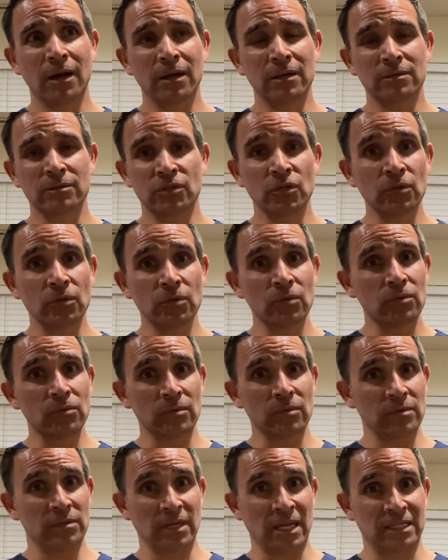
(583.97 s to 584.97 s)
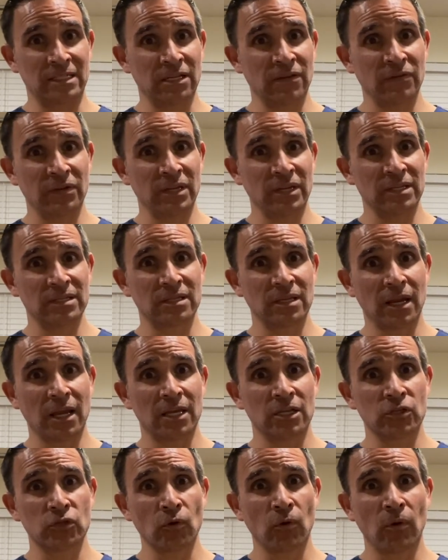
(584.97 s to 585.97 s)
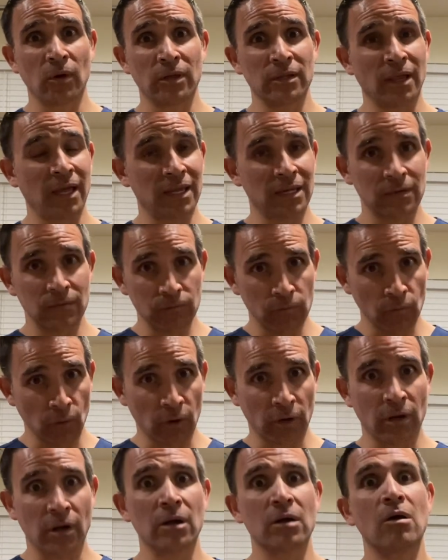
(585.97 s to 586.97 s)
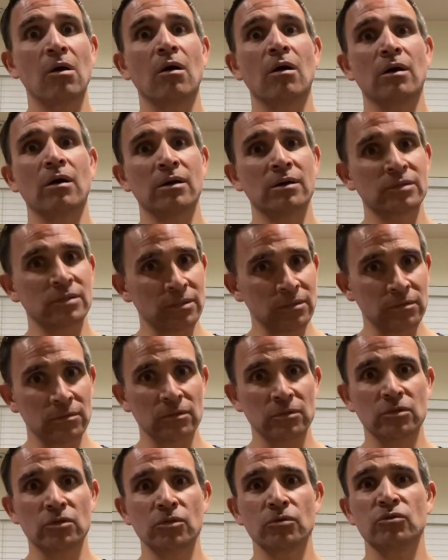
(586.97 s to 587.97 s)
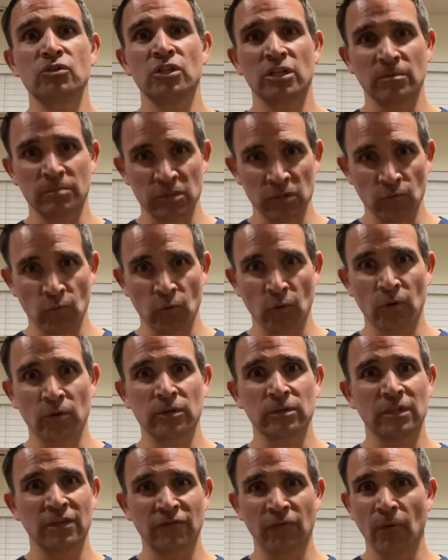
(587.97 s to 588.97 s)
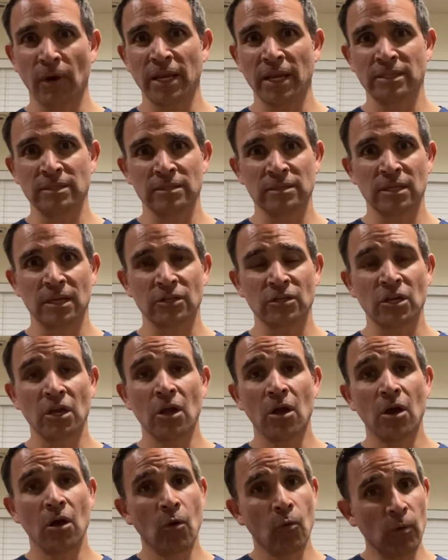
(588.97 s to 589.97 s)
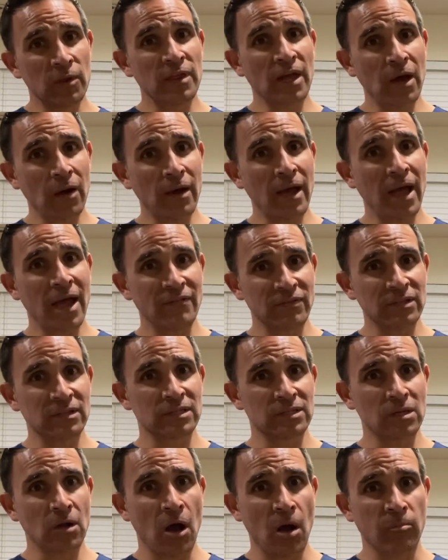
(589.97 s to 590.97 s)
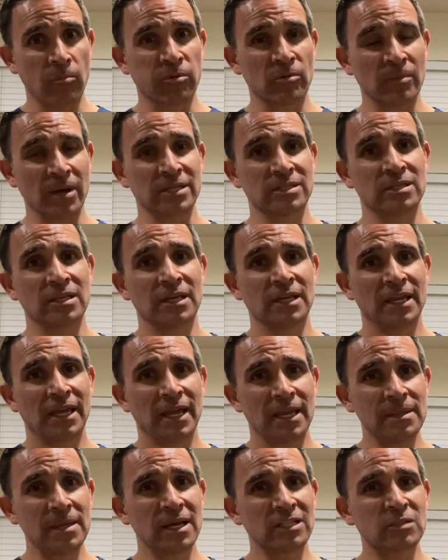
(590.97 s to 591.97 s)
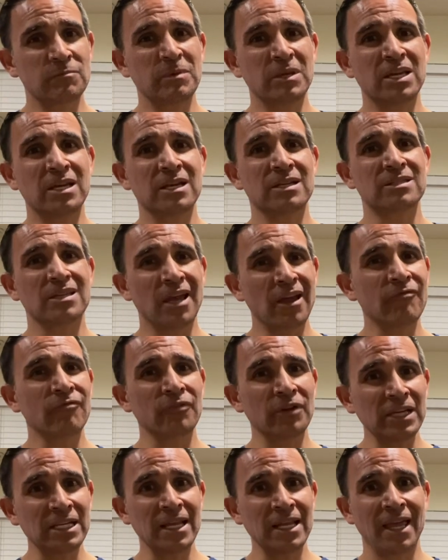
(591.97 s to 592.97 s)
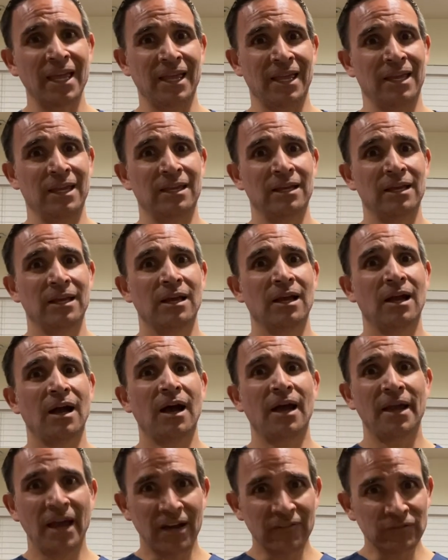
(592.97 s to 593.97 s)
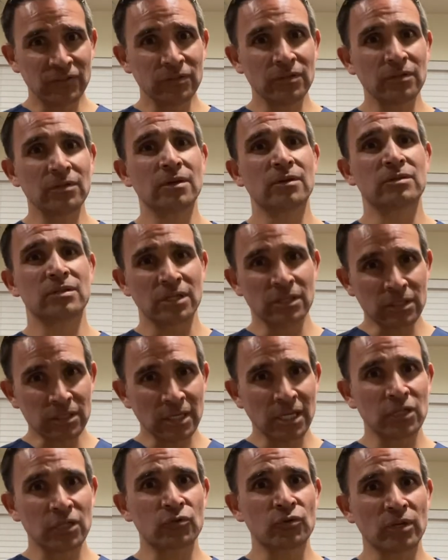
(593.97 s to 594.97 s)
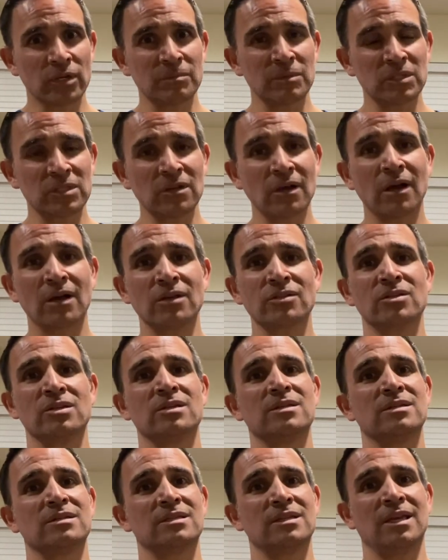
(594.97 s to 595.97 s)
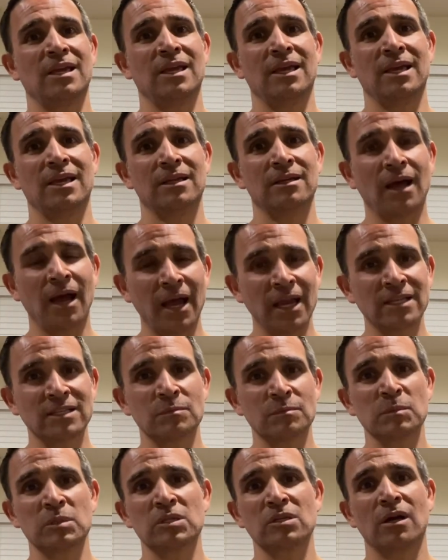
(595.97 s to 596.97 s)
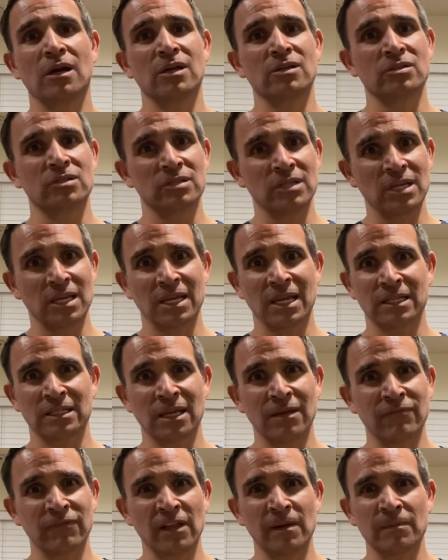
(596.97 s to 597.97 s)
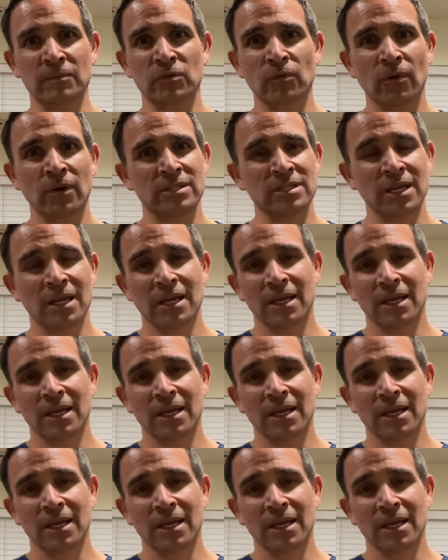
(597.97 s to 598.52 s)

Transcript: do the activities that I enjoy, like work on cars and do chin-ups and lift weights and such, without having this compromise. And that's because every day I have to do those concentric massages and ice massage and take anti-inflammatories.